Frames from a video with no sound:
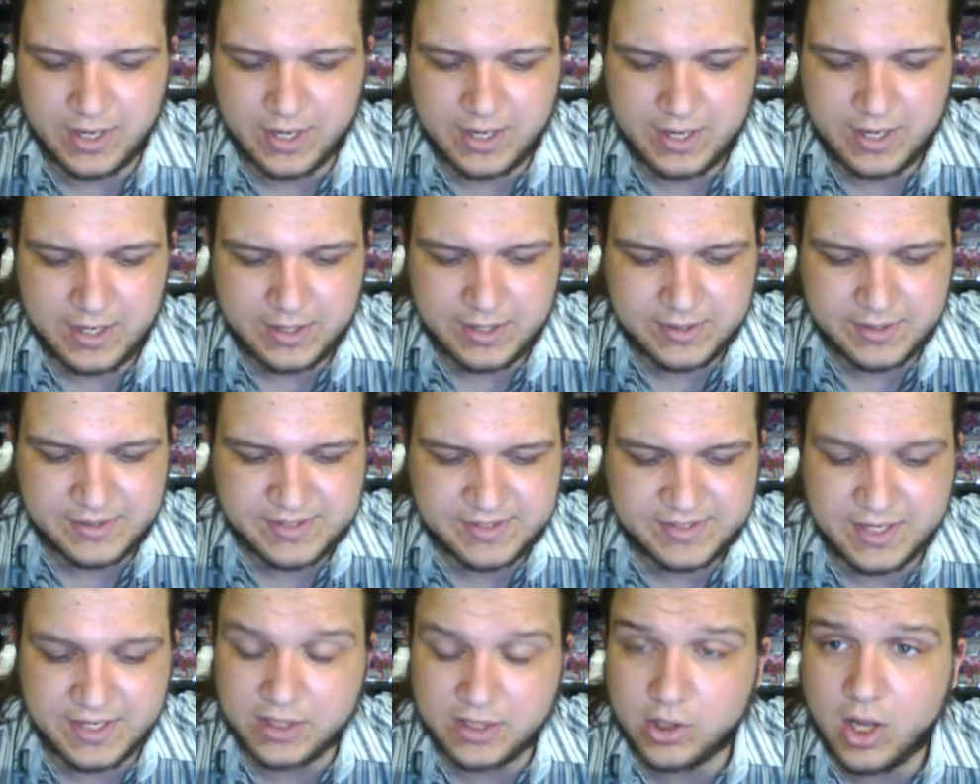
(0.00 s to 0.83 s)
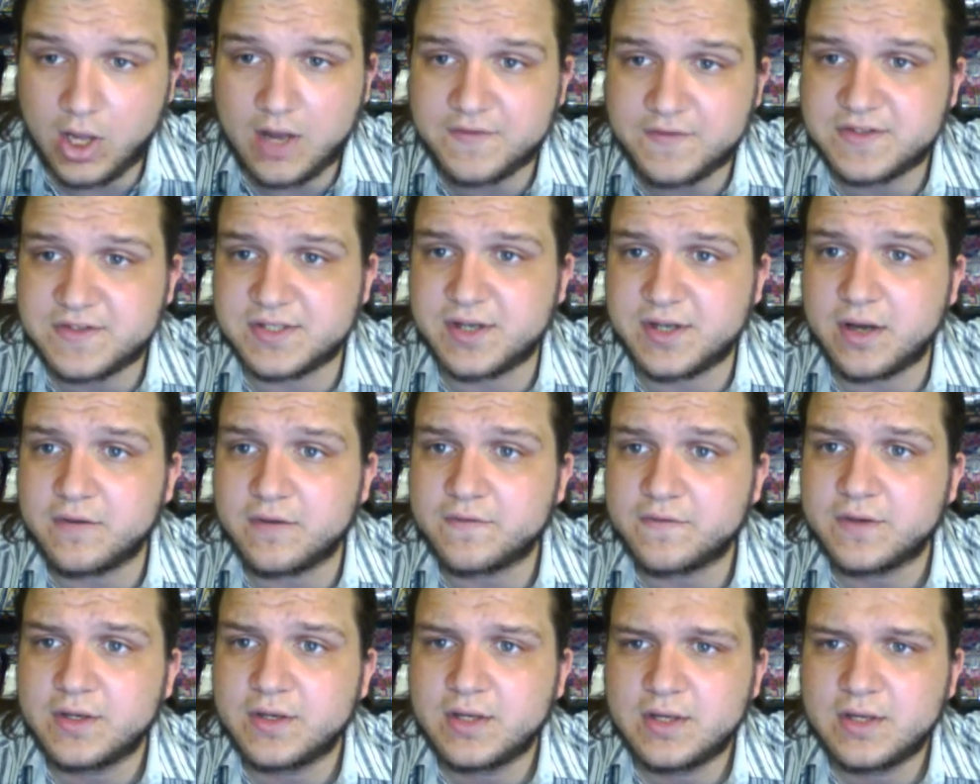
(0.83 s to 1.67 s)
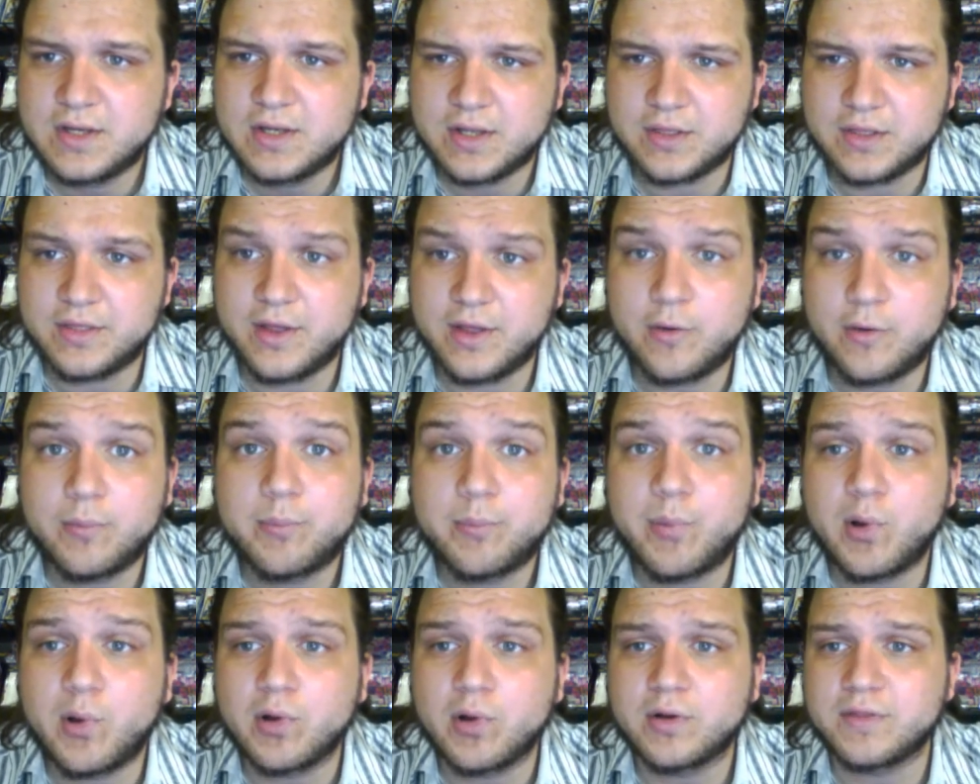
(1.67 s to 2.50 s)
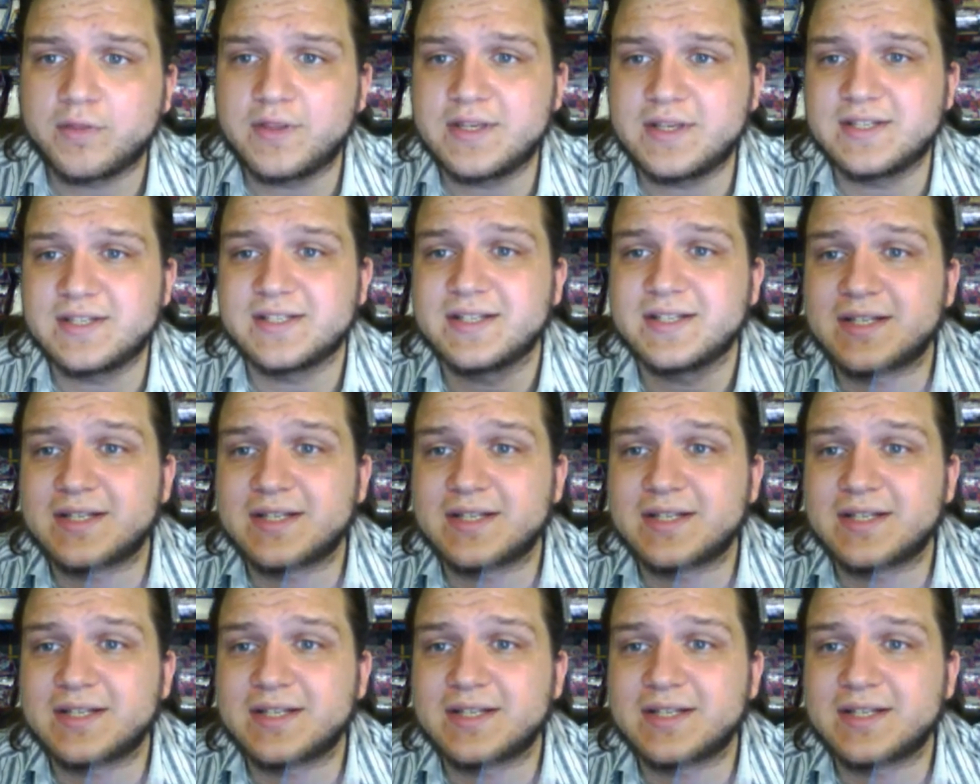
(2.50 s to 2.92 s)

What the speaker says: and sell off stuff, they'll bulk these